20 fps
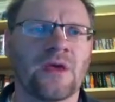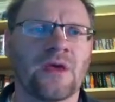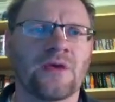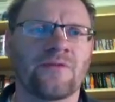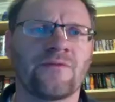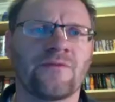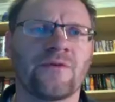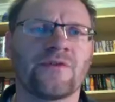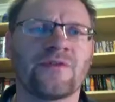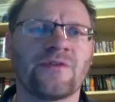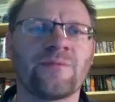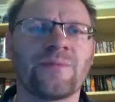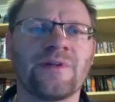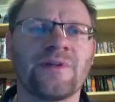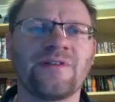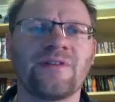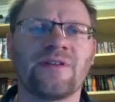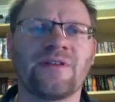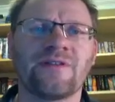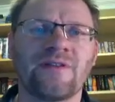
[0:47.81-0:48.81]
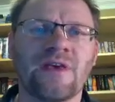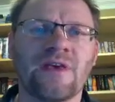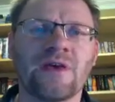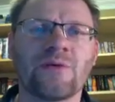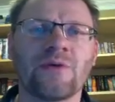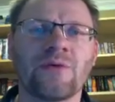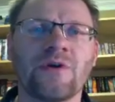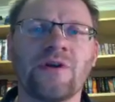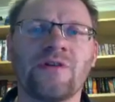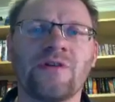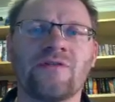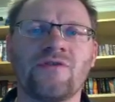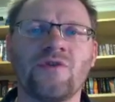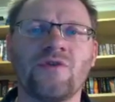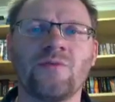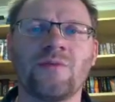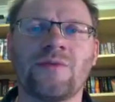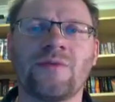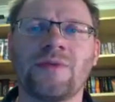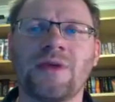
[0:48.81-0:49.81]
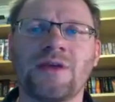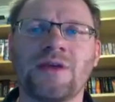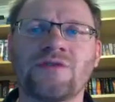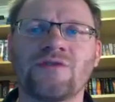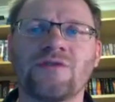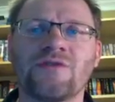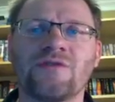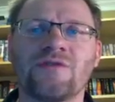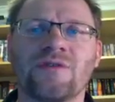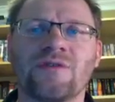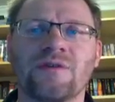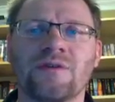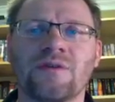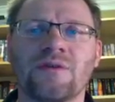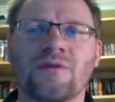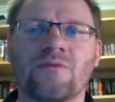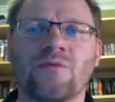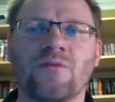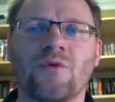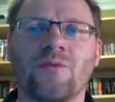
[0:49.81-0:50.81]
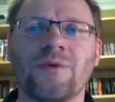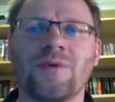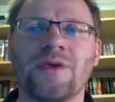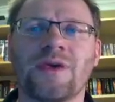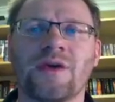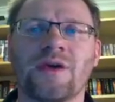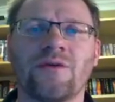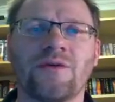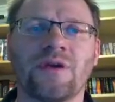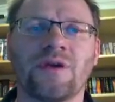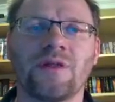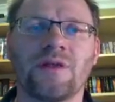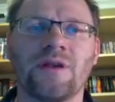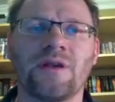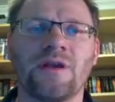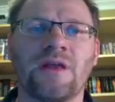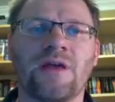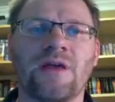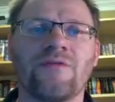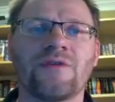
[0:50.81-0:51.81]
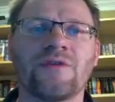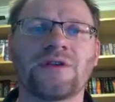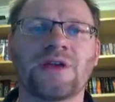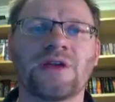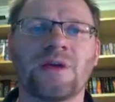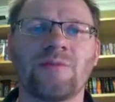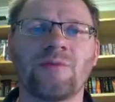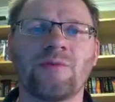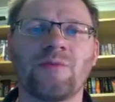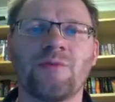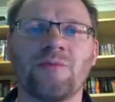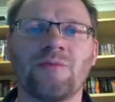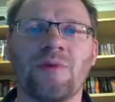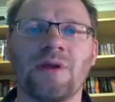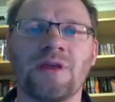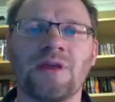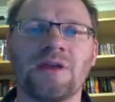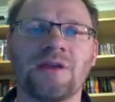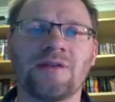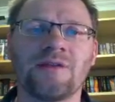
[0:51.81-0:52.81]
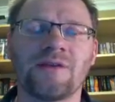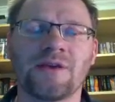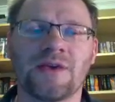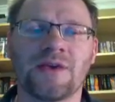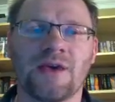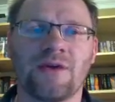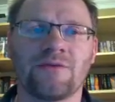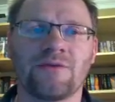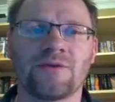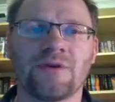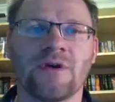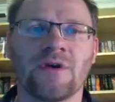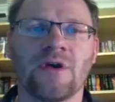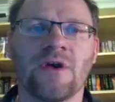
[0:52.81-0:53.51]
For simplicity's sake, we're going to assume that the interest will be calculated every time you put money into the account.